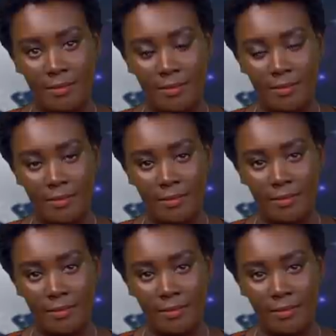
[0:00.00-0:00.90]

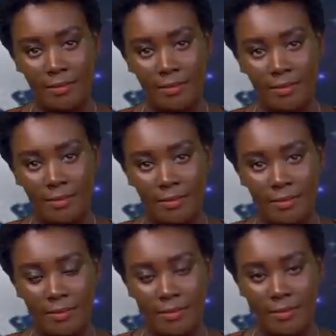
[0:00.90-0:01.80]

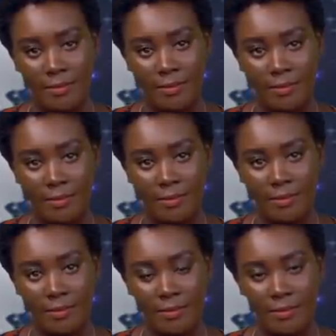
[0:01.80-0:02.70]

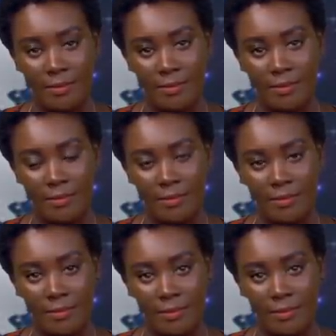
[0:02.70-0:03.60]

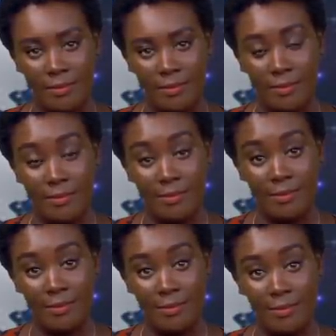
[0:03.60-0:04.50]

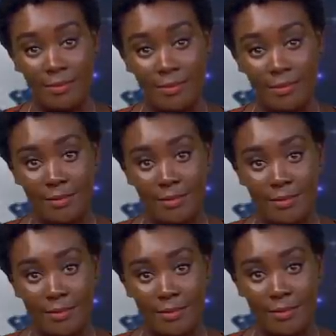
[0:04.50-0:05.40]

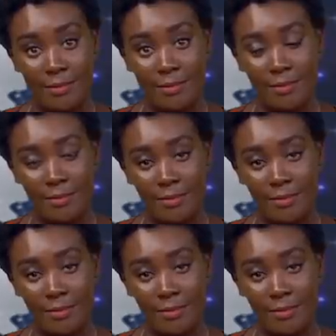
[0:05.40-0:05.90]
(silent)